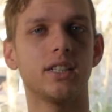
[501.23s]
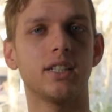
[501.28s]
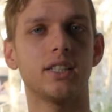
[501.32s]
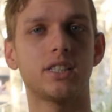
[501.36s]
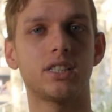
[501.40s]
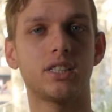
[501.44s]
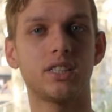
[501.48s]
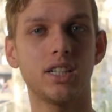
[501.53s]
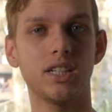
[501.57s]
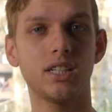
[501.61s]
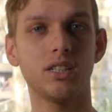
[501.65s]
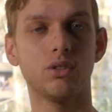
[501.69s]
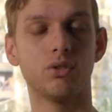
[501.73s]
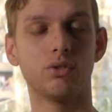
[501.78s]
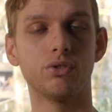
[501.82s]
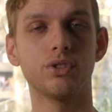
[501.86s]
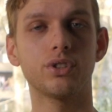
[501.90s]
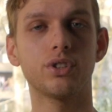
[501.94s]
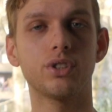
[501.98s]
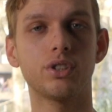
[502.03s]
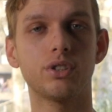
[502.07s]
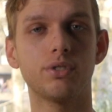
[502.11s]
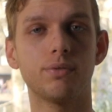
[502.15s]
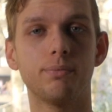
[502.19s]

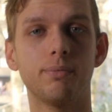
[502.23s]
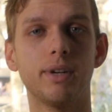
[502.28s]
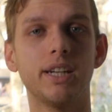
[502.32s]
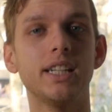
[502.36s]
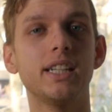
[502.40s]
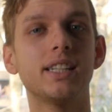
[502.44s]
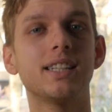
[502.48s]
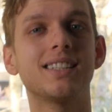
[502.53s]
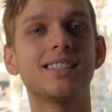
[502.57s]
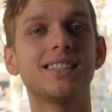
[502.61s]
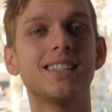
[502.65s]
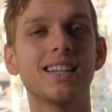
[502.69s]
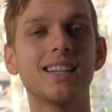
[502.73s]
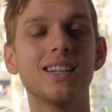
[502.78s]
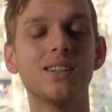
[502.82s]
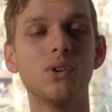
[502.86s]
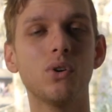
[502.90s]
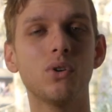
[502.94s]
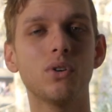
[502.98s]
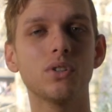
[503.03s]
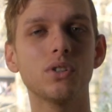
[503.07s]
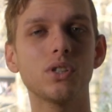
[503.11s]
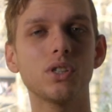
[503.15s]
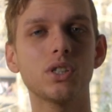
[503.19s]
signals. Many
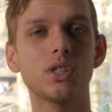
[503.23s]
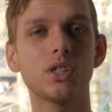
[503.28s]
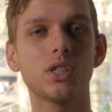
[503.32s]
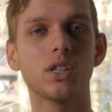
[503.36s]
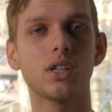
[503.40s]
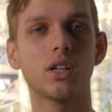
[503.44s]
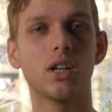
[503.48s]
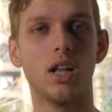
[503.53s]
signals,